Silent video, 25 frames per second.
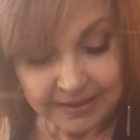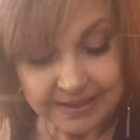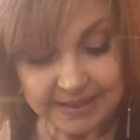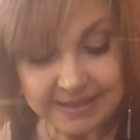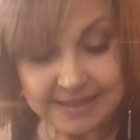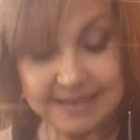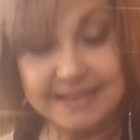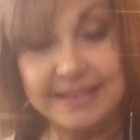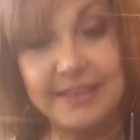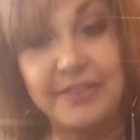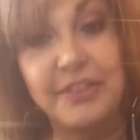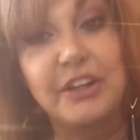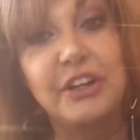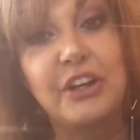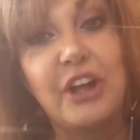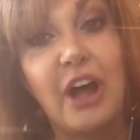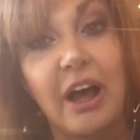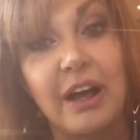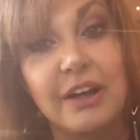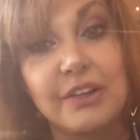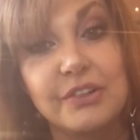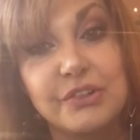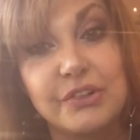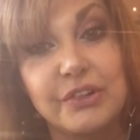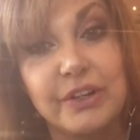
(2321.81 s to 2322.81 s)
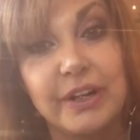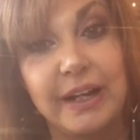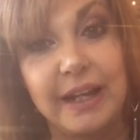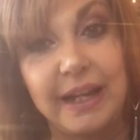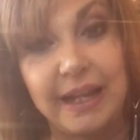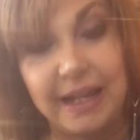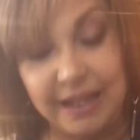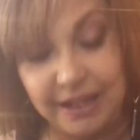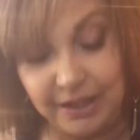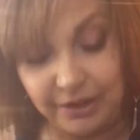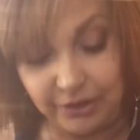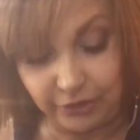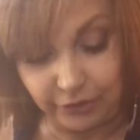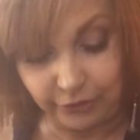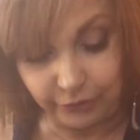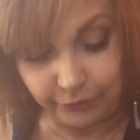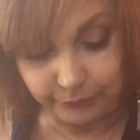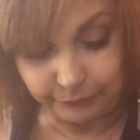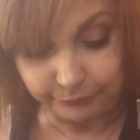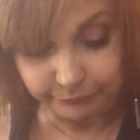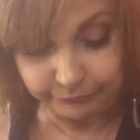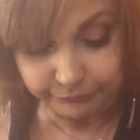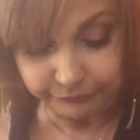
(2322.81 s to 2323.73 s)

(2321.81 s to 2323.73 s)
He said the dogs are going to eat you.